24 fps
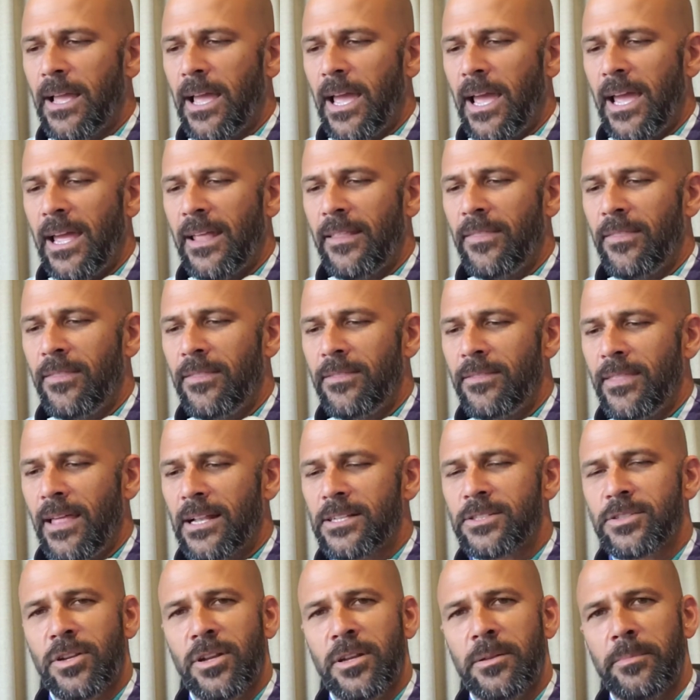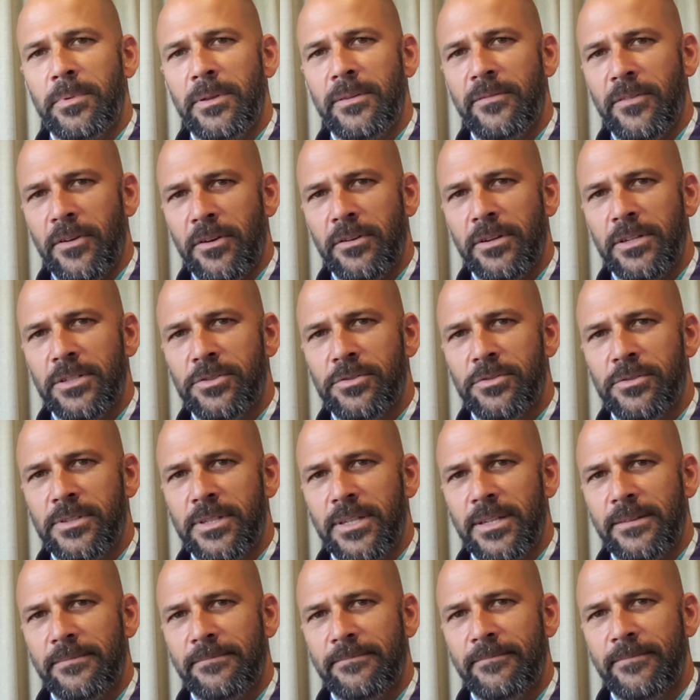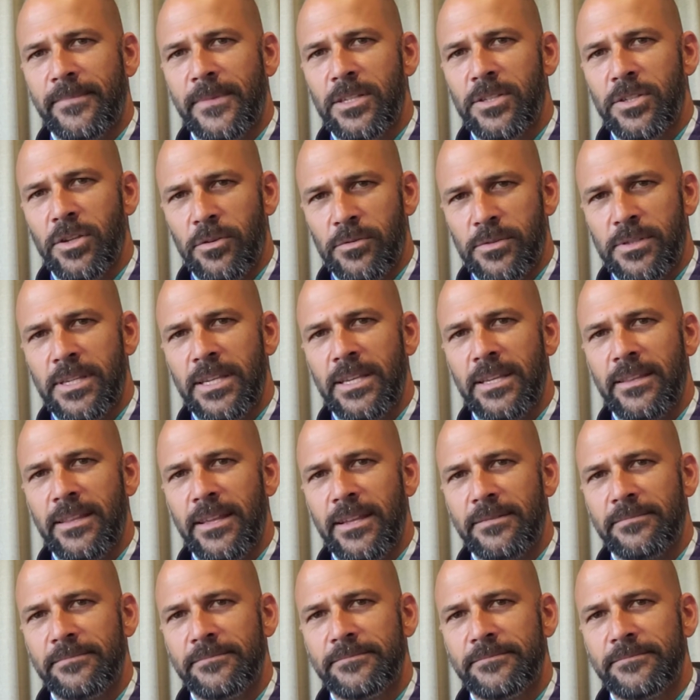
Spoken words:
and that's going to be very interesting. So I'll see you then.